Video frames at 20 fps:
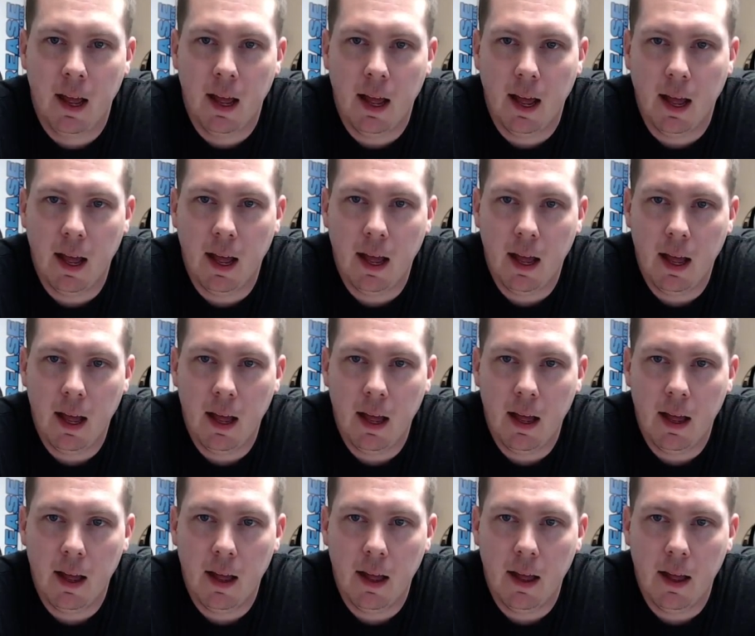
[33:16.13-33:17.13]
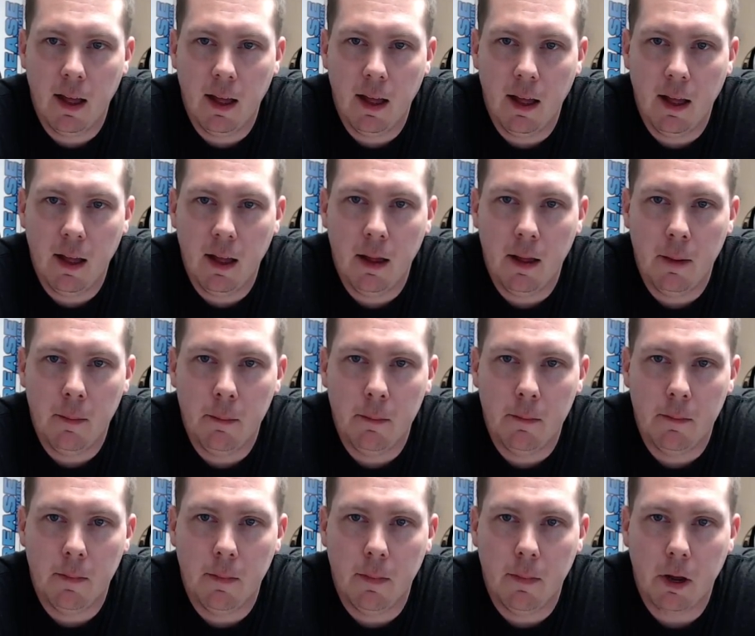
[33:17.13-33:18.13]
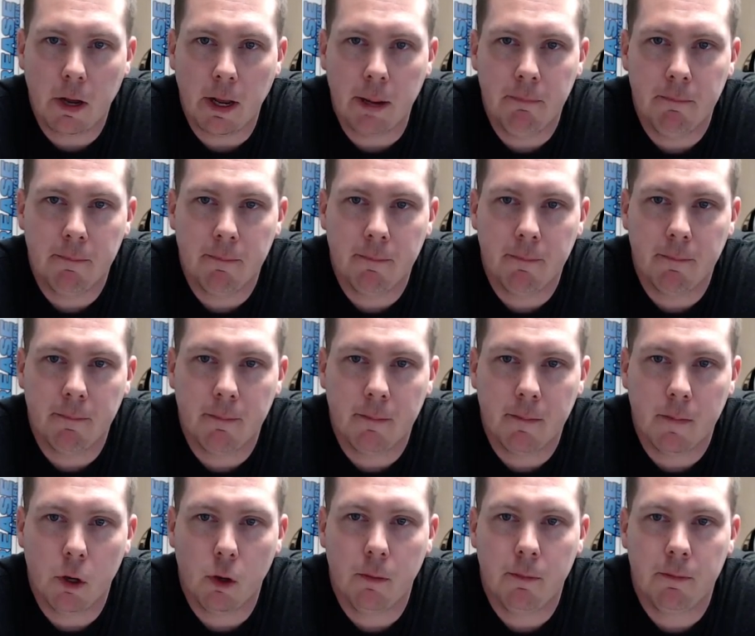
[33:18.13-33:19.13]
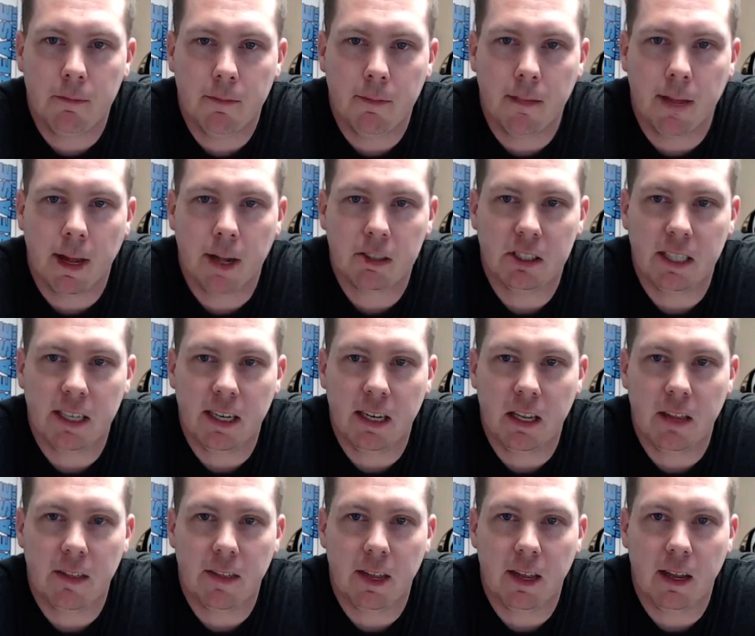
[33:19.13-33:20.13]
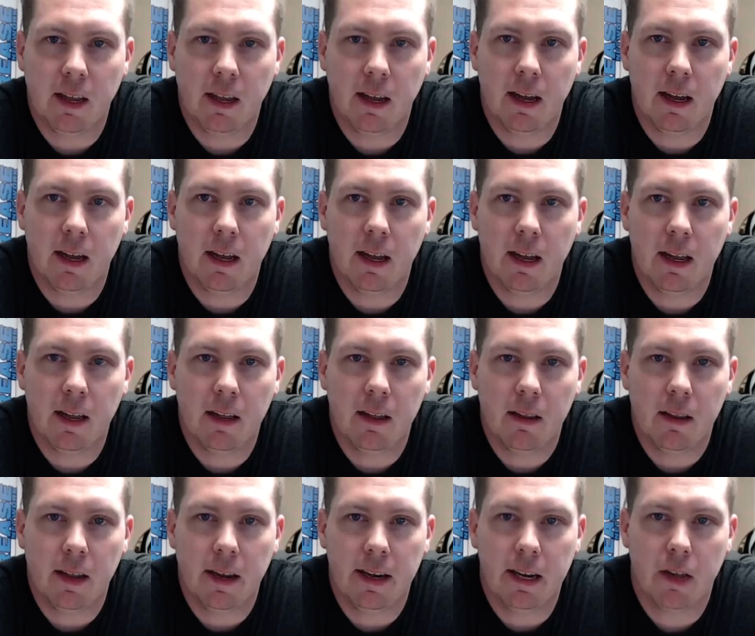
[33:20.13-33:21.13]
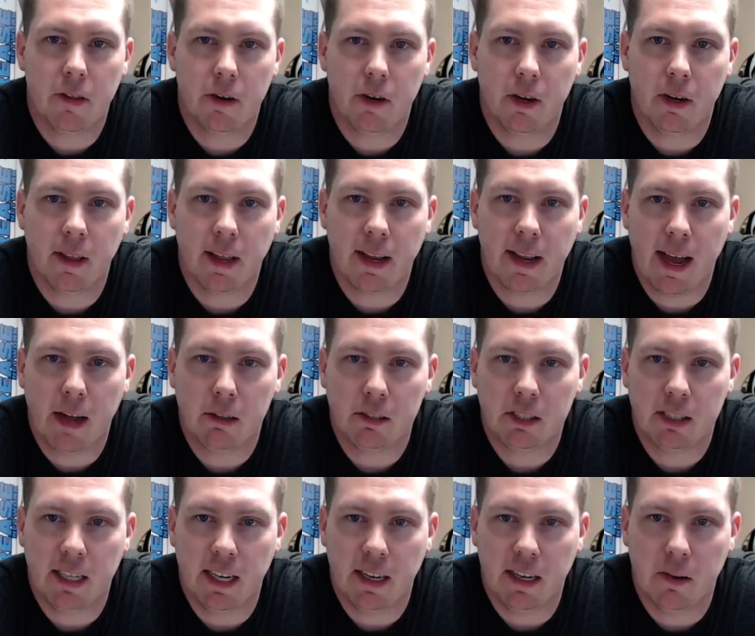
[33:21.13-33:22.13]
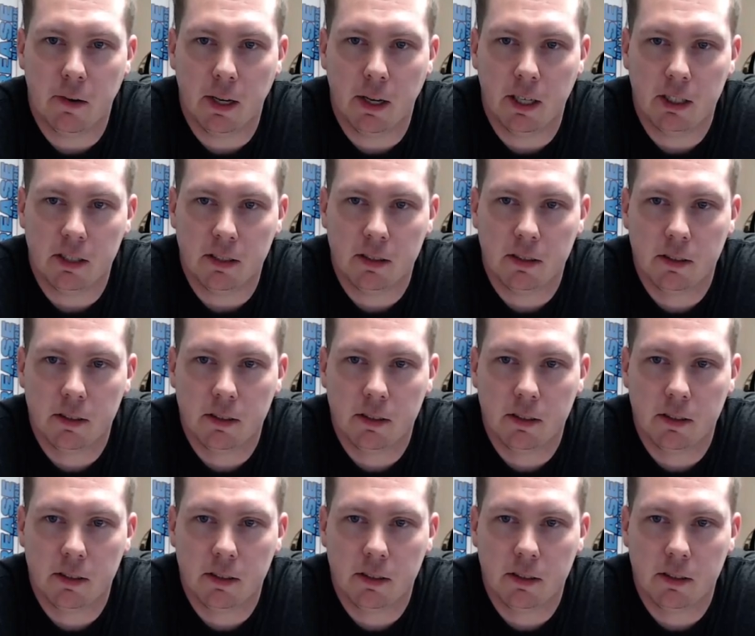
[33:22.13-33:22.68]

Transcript: Um, okay. Cool. I don't see anything. Uh, any other like outstanding questions?